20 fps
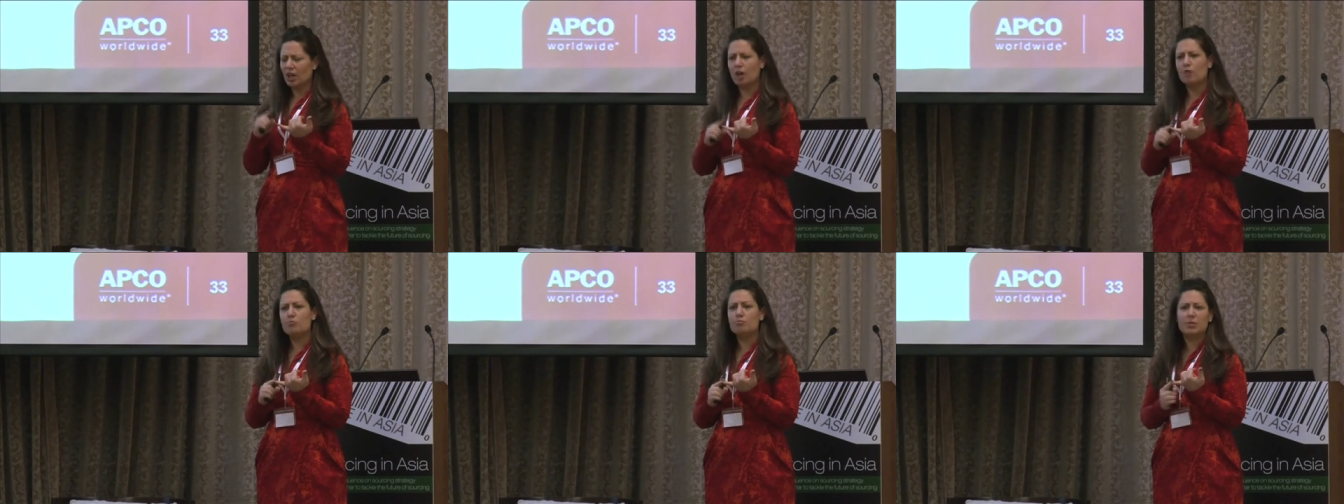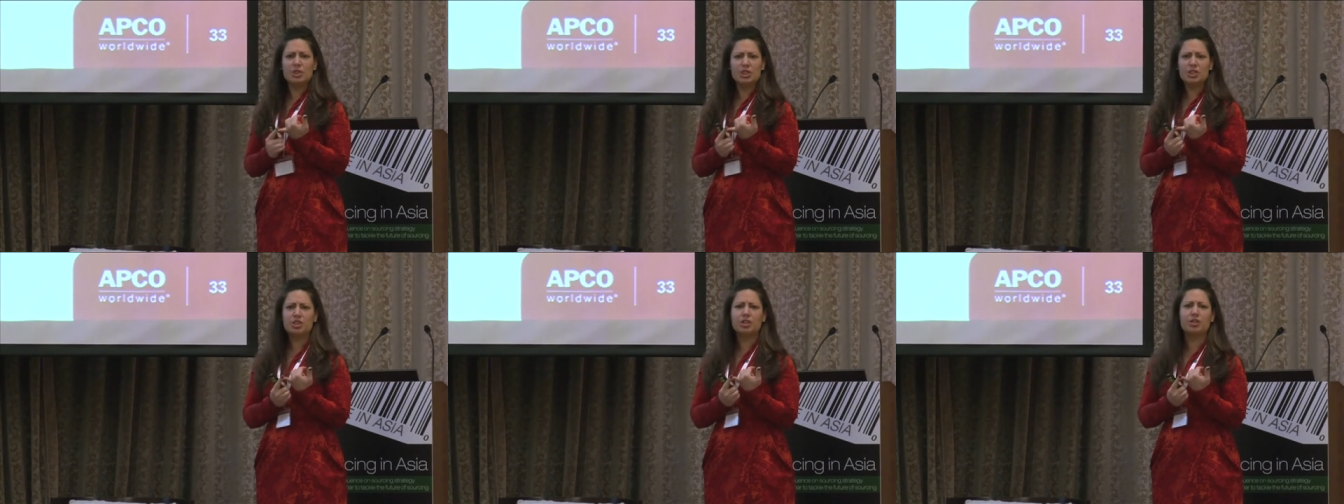a
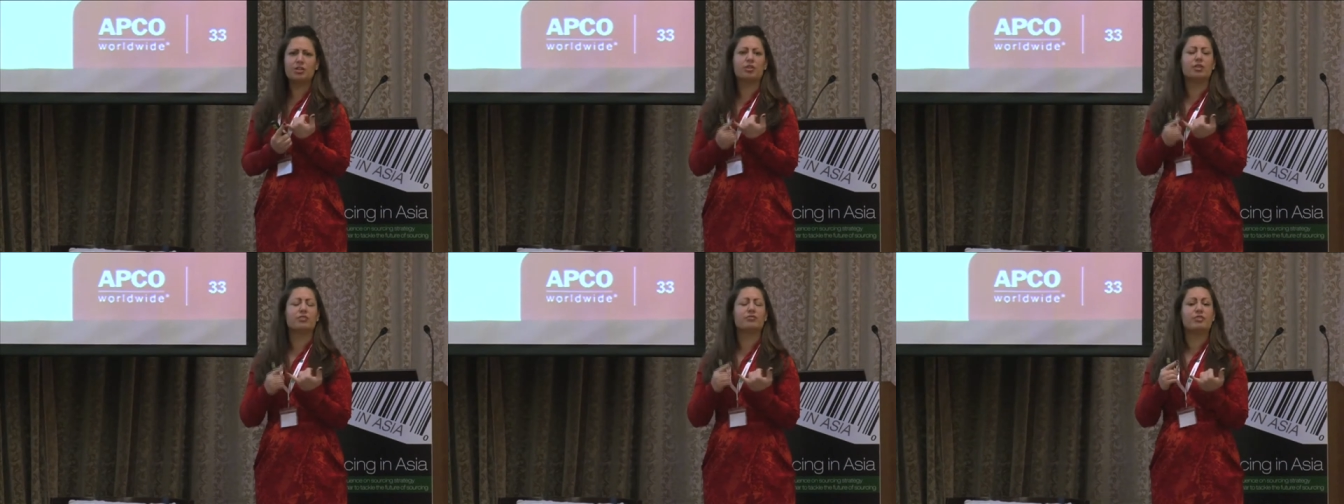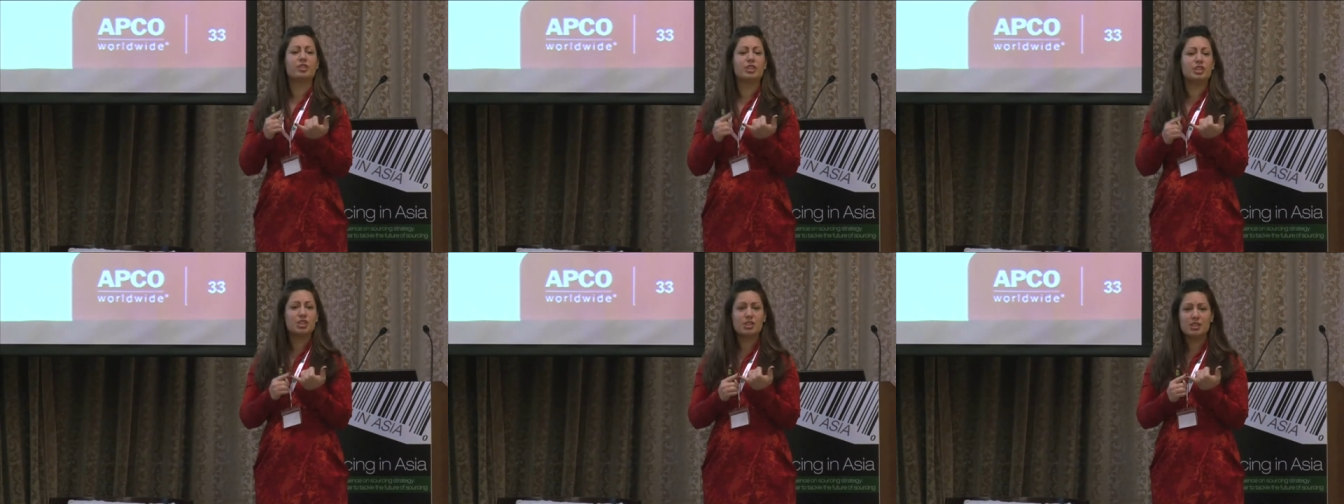mission or a
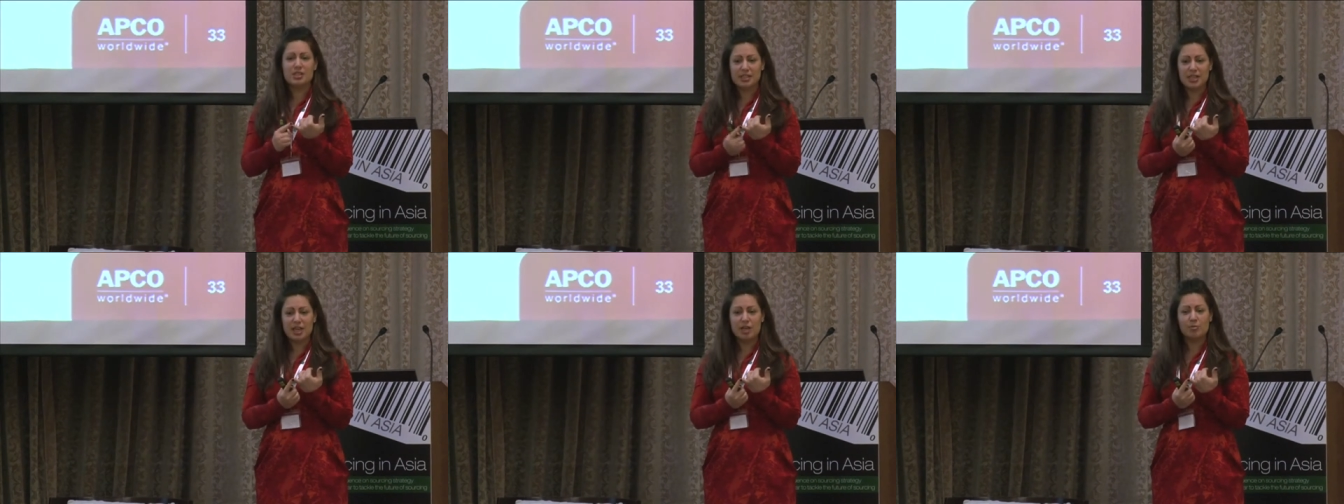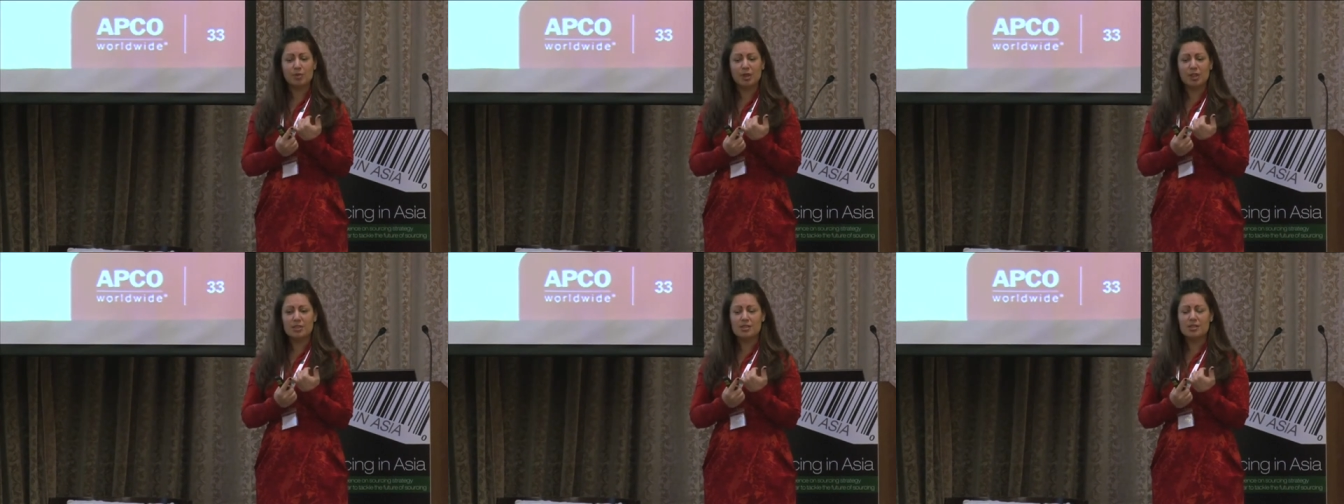vision
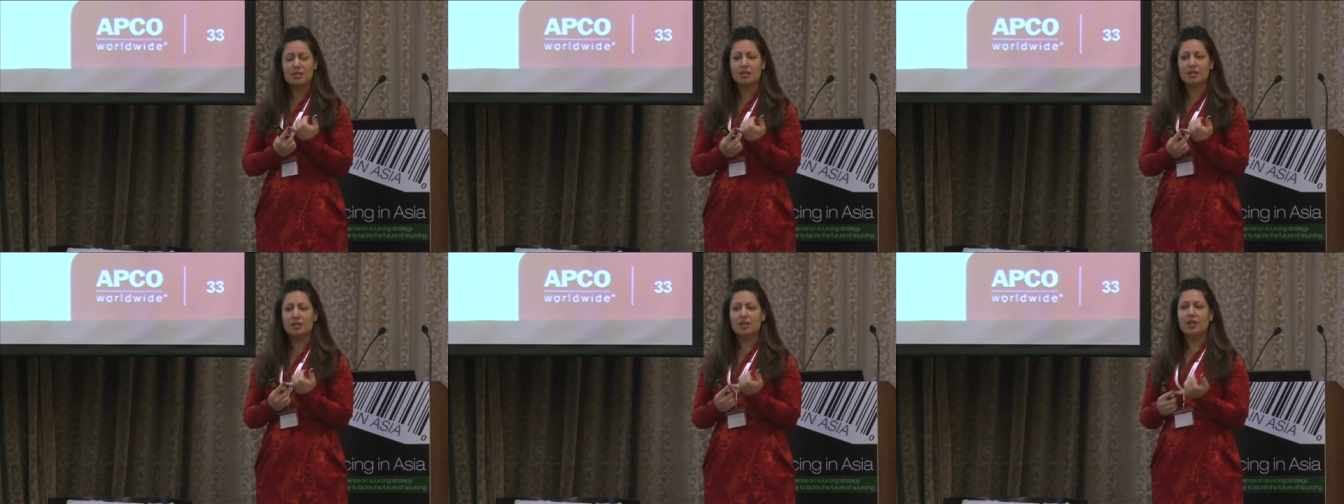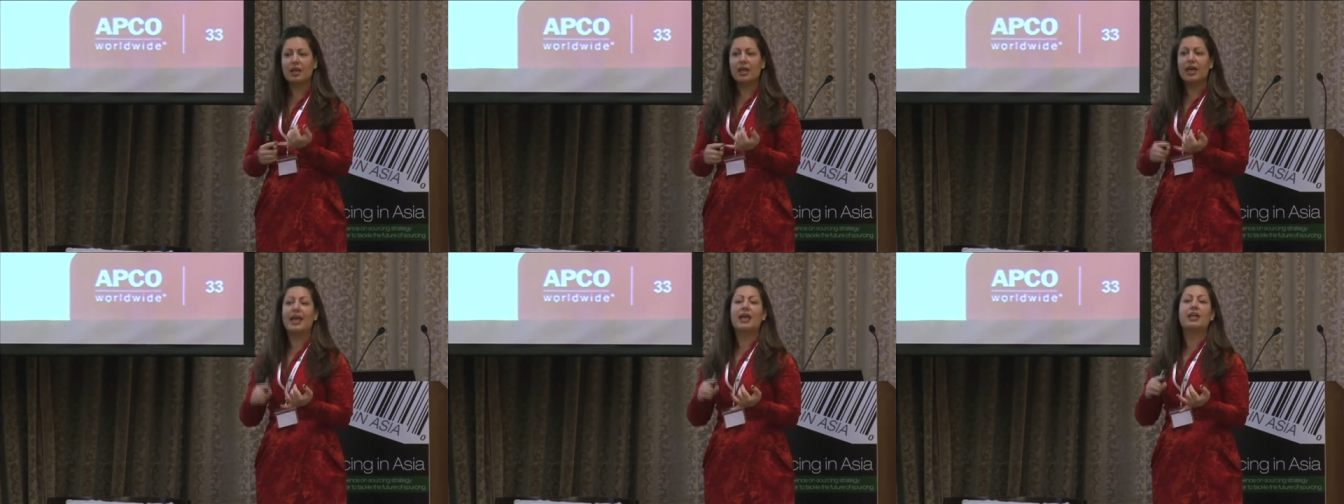statement
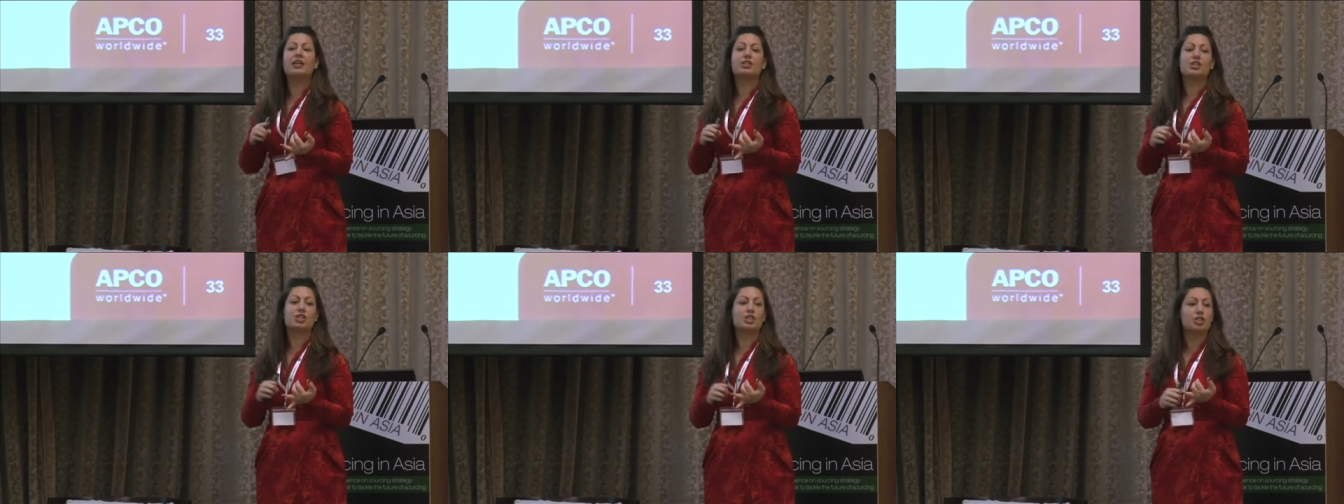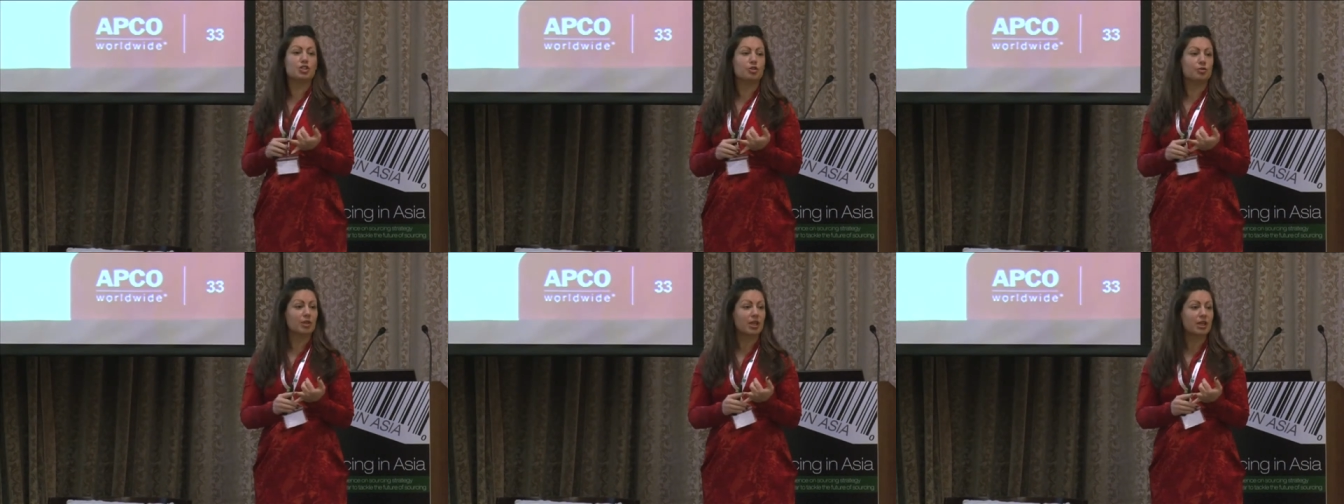and a
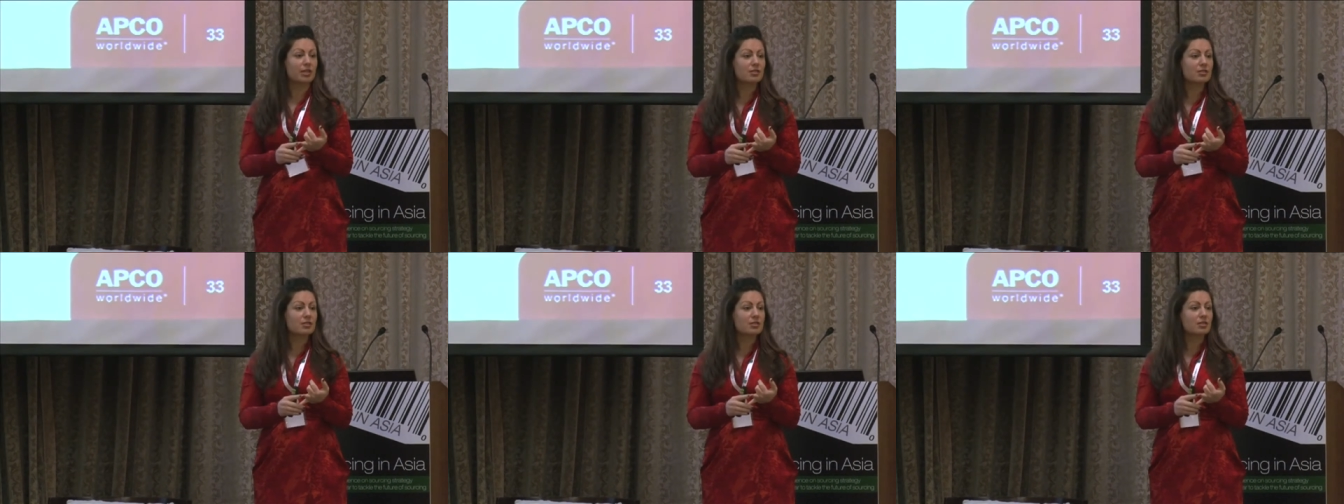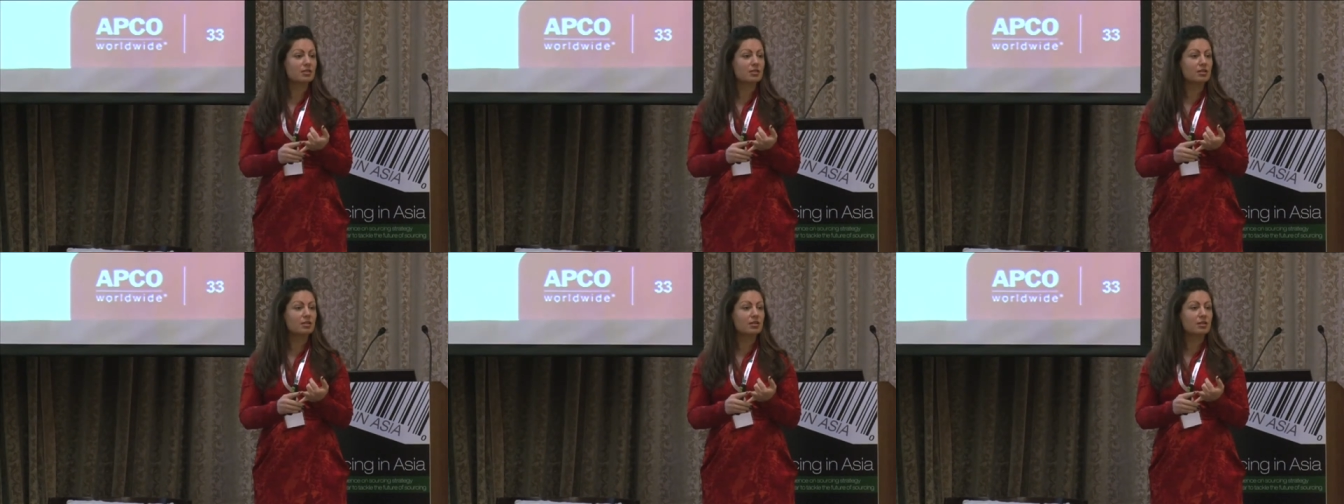to-do list.